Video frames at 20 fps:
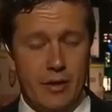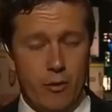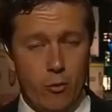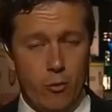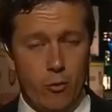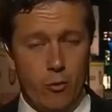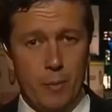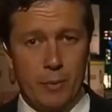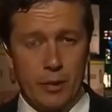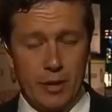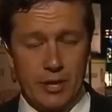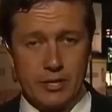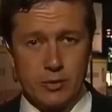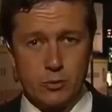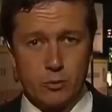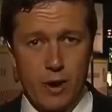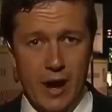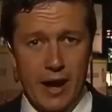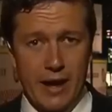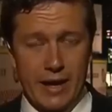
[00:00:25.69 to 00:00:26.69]
There were
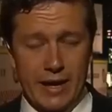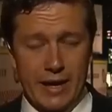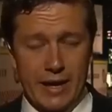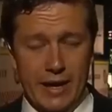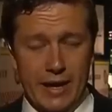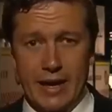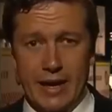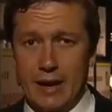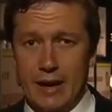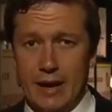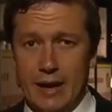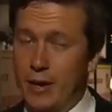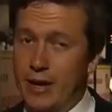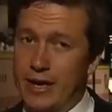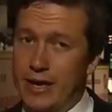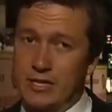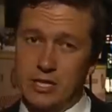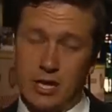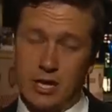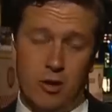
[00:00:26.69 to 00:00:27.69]
police running.
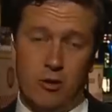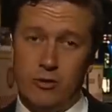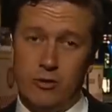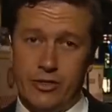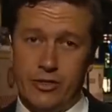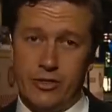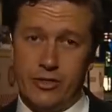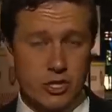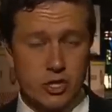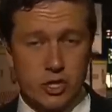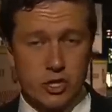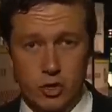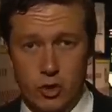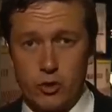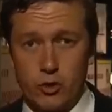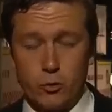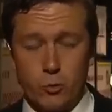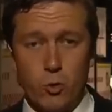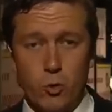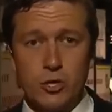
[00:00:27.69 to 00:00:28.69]
We are told that a
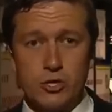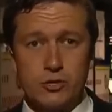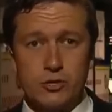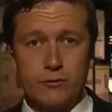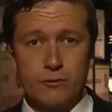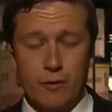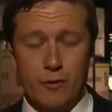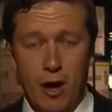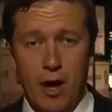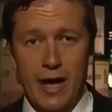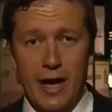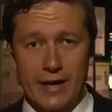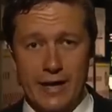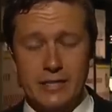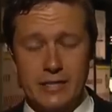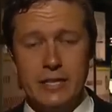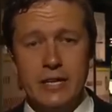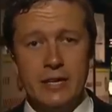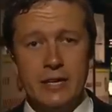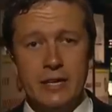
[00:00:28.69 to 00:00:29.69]
shot was
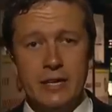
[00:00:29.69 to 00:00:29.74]
fired,